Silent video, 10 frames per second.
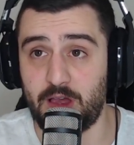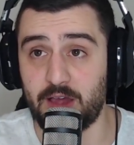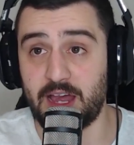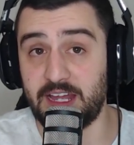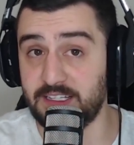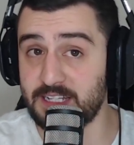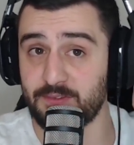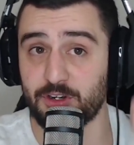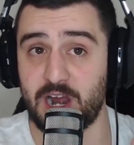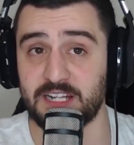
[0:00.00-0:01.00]
Okay, he didn't have
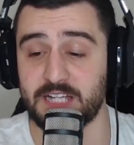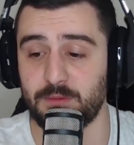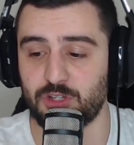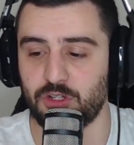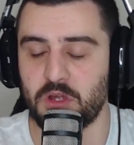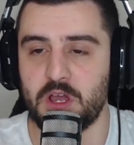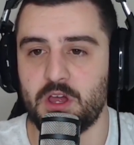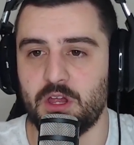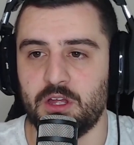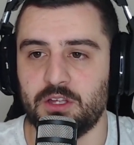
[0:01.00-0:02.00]
the greatest game. So
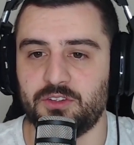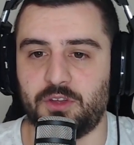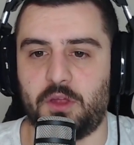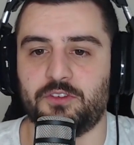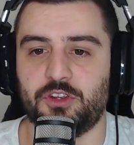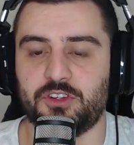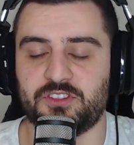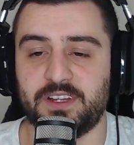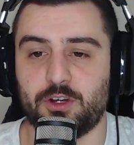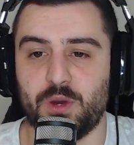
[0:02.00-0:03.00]

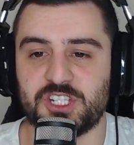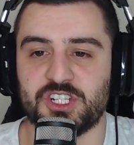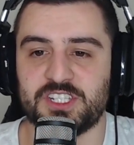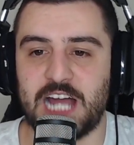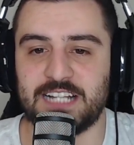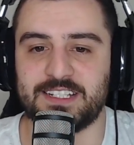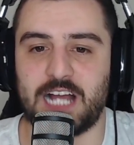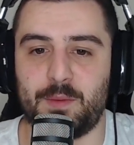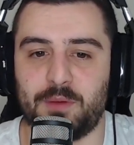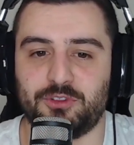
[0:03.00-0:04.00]
the questions start to
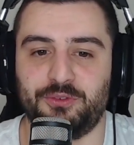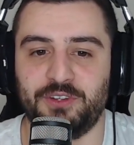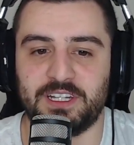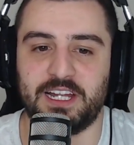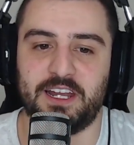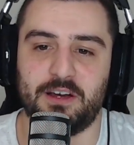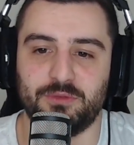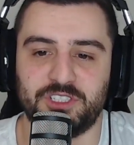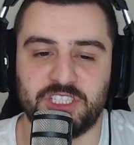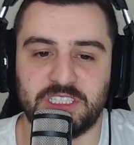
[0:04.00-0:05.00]
come up to Fitler now,
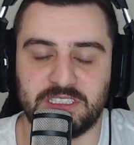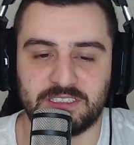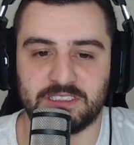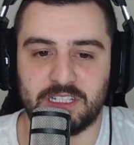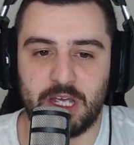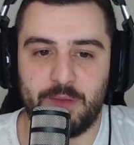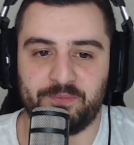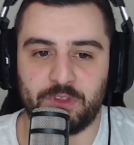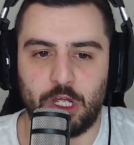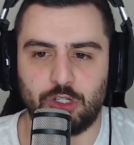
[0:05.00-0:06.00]
which is,
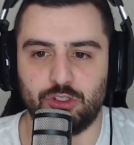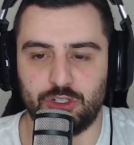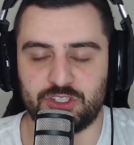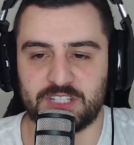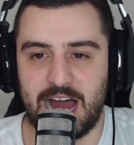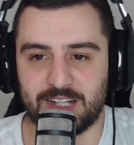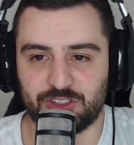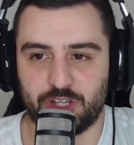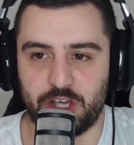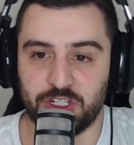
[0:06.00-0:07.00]
do you start to
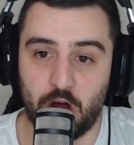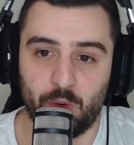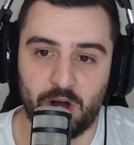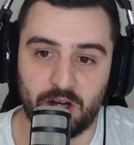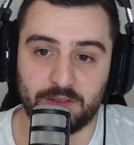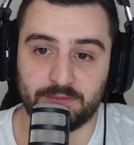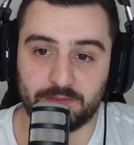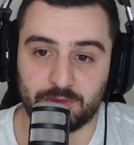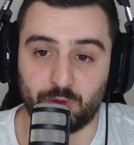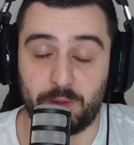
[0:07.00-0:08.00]
go, you know what?
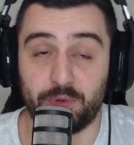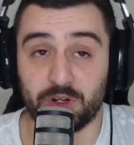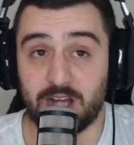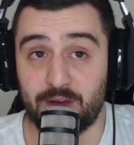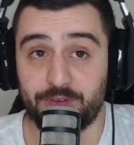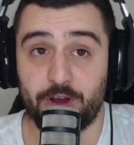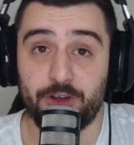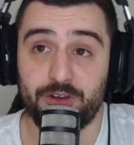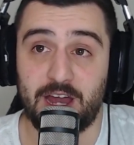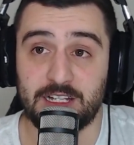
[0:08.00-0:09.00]
Do we put
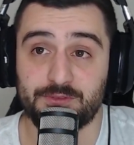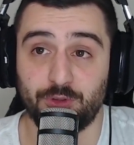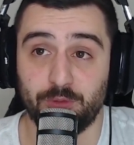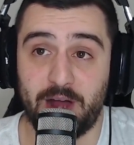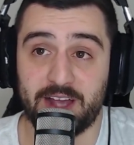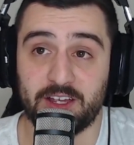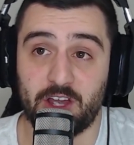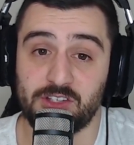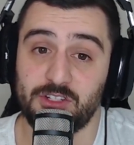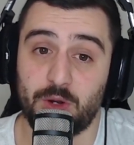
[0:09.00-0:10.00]
Guffo as fullback and go,
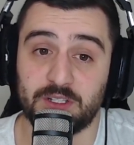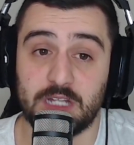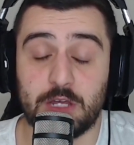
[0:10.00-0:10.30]
you know what?